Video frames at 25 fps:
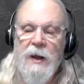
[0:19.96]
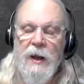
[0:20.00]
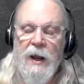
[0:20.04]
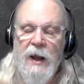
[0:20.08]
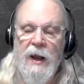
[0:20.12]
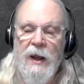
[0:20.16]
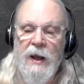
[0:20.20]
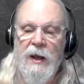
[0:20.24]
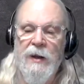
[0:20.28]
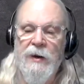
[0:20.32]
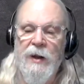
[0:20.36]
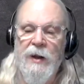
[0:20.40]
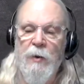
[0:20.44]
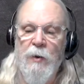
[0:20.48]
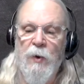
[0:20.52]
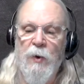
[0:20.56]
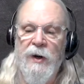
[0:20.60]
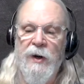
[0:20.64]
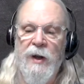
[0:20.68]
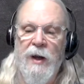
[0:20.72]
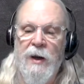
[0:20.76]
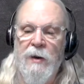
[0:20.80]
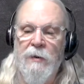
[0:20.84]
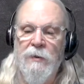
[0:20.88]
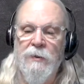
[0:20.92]
And I
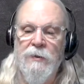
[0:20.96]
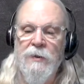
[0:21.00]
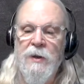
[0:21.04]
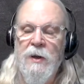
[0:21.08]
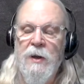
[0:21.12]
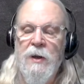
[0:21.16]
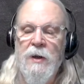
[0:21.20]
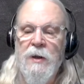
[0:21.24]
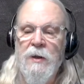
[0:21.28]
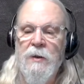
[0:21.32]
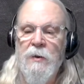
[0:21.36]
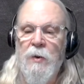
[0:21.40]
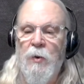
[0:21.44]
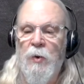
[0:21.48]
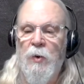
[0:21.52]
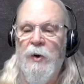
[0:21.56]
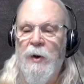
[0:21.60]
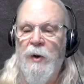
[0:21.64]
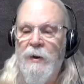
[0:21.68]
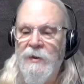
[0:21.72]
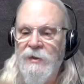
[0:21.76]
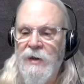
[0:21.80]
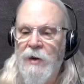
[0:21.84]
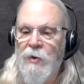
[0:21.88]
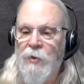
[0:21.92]
went out when
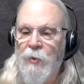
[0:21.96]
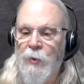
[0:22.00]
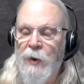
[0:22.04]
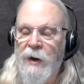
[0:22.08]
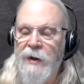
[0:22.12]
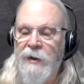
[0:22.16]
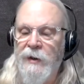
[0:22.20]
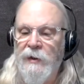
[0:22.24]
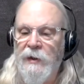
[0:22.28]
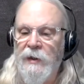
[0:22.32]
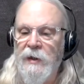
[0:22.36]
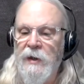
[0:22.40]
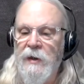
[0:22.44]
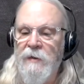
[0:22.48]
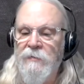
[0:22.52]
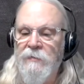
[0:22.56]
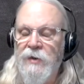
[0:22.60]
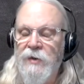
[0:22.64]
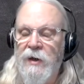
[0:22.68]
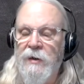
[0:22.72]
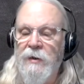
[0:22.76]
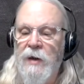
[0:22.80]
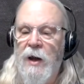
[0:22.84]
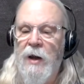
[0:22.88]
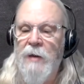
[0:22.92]
I was out raking leaves,
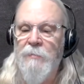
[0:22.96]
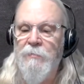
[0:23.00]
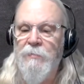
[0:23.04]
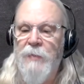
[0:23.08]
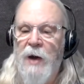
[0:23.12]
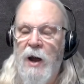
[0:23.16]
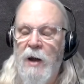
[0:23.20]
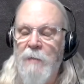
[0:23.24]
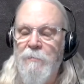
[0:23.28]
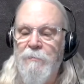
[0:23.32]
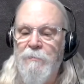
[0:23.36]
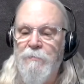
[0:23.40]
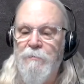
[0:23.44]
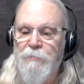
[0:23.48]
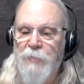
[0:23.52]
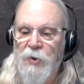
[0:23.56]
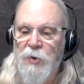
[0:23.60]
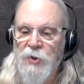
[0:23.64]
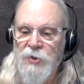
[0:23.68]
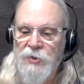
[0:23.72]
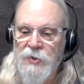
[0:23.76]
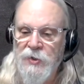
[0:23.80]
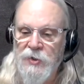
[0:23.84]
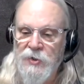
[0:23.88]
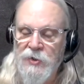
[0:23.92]
I
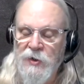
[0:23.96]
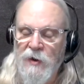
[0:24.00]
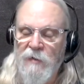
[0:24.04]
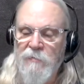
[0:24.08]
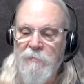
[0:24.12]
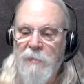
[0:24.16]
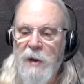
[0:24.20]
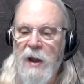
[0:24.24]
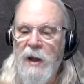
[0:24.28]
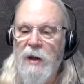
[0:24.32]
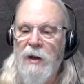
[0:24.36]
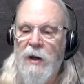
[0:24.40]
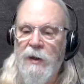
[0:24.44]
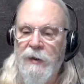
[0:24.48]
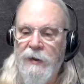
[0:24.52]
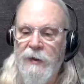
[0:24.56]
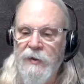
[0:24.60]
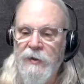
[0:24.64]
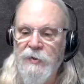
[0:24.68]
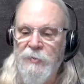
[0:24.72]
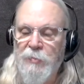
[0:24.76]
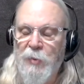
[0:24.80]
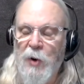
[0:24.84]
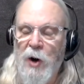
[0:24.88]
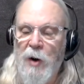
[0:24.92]
pushed the stuff back on
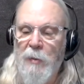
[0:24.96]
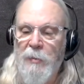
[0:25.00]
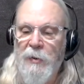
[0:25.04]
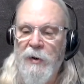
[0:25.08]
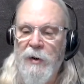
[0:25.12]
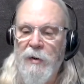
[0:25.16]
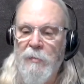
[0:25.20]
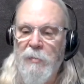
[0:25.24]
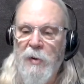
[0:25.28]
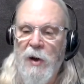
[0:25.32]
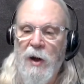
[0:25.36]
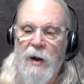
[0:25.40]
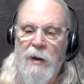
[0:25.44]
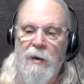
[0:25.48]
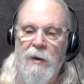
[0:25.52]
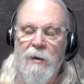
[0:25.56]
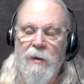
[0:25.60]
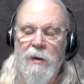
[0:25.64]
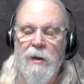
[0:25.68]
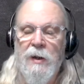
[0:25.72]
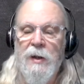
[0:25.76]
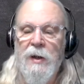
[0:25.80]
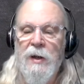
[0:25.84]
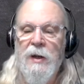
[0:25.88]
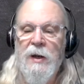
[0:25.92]
his property in a
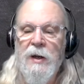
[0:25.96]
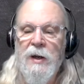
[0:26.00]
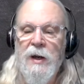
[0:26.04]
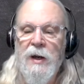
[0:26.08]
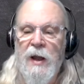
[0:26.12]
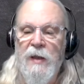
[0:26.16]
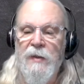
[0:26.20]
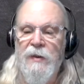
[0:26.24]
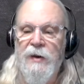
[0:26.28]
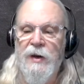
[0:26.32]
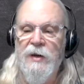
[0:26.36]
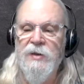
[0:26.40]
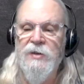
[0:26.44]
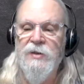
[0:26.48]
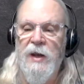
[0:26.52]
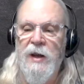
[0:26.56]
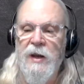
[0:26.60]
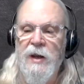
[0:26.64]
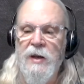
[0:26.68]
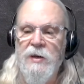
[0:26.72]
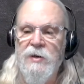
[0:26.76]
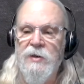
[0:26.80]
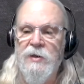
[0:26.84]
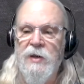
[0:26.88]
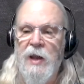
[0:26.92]
pile. And the next day
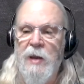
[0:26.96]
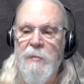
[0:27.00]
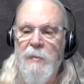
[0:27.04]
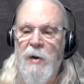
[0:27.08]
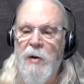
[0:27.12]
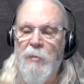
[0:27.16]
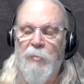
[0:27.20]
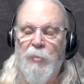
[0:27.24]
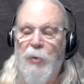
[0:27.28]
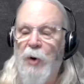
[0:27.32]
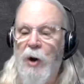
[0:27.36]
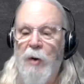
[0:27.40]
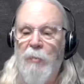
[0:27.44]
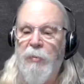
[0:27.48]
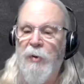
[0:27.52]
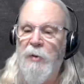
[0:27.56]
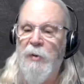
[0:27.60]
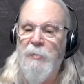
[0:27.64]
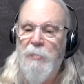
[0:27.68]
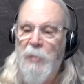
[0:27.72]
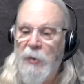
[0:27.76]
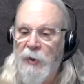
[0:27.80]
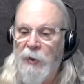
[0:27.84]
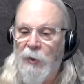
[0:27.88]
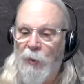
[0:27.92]
he just came out and promptly
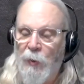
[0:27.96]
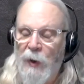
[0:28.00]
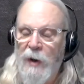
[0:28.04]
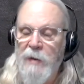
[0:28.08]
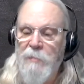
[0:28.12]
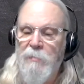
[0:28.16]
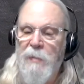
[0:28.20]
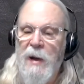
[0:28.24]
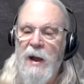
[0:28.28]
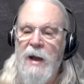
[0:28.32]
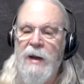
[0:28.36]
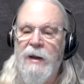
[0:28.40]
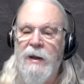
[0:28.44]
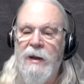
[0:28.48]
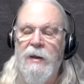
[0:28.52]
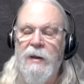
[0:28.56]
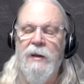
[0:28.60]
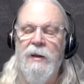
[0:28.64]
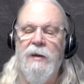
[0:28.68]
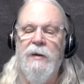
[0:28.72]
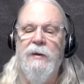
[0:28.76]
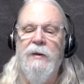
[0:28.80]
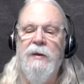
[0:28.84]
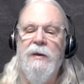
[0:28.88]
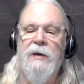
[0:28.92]
put it right back
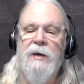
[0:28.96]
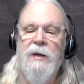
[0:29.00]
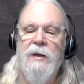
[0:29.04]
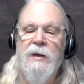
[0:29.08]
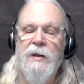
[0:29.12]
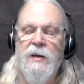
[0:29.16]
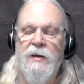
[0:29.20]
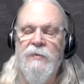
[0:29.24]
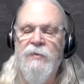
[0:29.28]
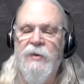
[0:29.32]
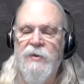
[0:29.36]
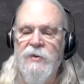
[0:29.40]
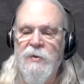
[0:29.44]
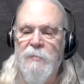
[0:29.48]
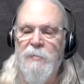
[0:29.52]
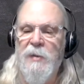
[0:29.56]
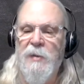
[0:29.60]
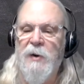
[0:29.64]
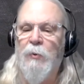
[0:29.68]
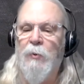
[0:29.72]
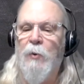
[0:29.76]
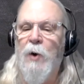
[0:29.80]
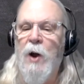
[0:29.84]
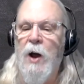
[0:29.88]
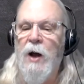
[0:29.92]
again. And there's a
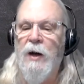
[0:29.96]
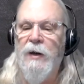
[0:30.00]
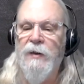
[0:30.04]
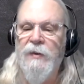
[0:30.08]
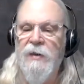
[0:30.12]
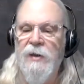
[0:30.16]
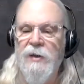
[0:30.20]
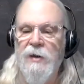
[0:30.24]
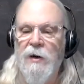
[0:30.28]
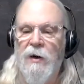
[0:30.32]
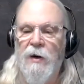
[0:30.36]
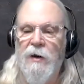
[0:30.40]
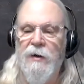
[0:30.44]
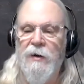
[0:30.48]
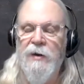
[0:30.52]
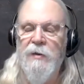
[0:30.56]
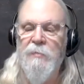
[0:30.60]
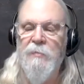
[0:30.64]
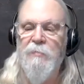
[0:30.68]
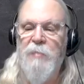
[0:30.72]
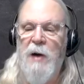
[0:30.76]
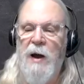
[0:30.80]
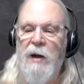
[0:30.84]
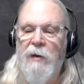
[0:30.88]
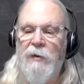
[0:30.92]
big rock in the yard and he
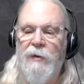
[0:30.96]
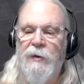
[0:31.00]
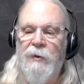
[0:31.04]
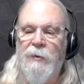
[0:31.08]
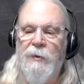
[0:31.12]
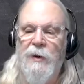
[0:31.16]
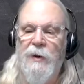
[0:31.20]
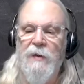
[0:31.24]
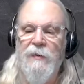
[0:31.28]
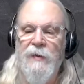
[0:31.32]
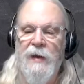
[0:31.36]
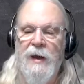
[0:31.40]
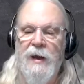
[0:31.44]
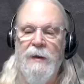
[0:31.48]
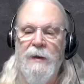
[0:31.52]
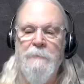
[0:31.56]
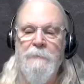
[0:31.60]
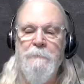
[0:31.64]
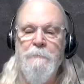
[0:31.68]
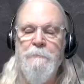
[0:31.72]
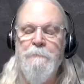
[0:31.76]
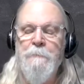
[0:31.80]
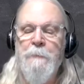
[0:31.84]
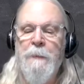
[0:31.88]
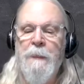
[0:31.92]
piled it around that.
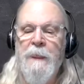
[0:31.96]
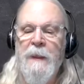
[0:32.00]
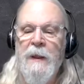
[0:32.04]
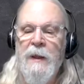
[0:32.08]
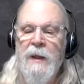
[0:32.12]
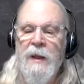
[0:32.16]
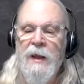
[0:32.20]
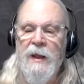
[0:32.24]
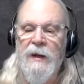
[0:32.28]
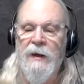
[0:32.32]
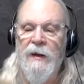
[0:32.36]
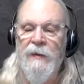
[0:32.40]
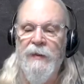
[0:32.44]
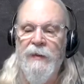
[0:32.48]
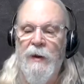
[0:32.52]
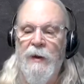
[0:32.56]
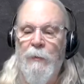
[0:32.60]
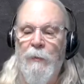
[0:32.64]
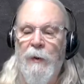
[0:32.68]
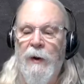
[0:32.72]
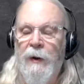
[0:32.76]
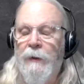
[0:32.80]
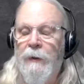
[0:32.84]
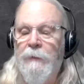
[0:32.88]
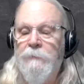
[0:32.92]
And I thought,
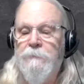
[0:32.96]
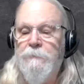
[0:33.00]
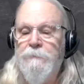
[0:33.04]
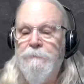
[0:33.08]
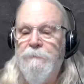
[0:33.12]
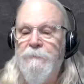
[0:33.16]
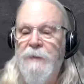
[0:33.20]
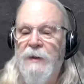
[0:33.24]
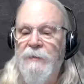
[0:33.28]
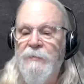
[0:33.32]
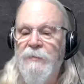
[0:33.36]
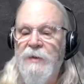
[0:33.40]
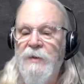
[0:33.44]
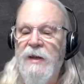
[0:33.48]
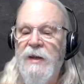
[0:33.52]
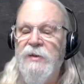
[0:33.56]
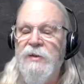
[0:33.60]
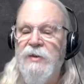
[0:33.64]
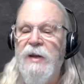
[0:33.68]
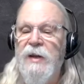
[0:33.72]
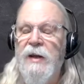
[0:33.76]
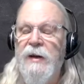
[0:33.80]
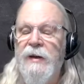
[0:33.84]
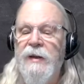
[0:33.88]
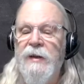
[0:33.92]
well, he's
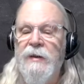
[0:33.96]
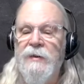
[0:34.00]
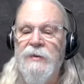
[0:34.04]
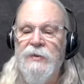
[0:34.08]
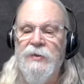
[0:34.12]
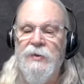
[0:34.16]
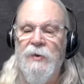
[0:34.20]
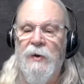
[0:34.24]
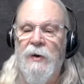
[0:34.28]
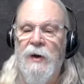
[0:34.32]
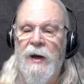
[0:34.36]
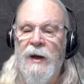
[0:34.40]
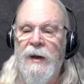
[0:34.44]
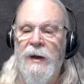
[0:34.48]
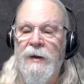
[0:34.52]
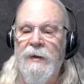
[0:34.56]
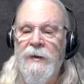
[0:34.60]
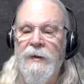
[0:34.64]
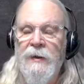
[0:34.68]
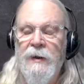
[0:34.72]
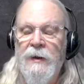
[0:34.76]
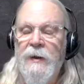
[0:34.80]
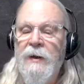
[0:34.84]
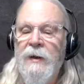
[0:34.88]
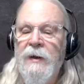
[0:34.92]
an idiot, so I